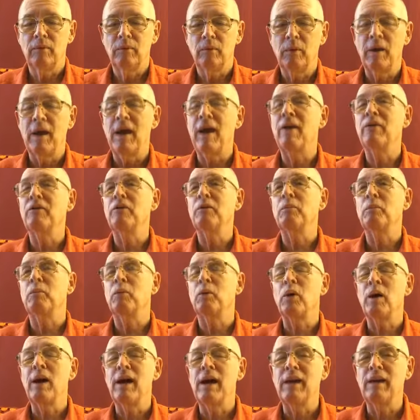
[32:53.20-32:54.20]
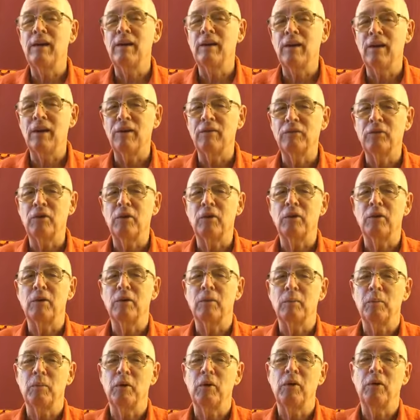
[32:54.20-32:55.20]
We haven't prayed enough to the
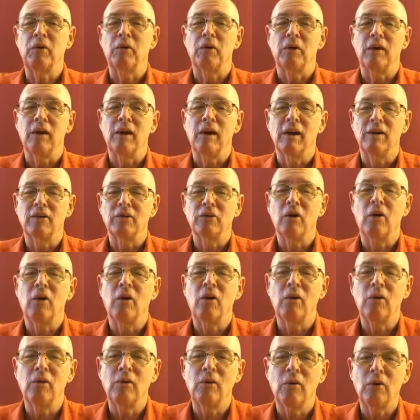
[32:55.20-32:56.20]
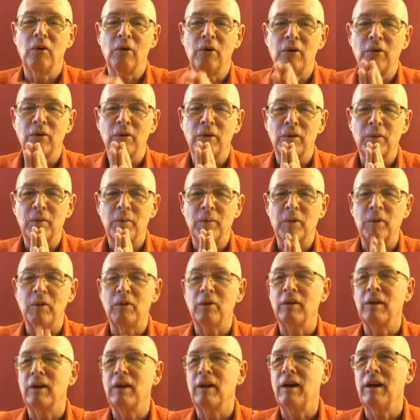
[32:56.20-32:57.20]
computer gods. Oh, Lord of the
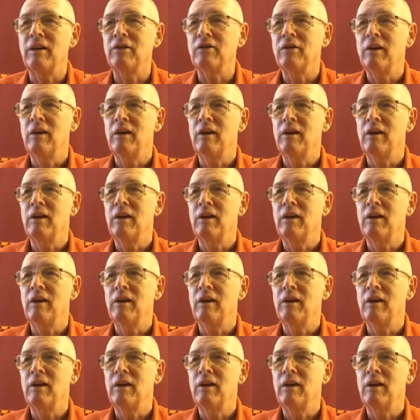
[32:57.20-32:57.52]
computer gods.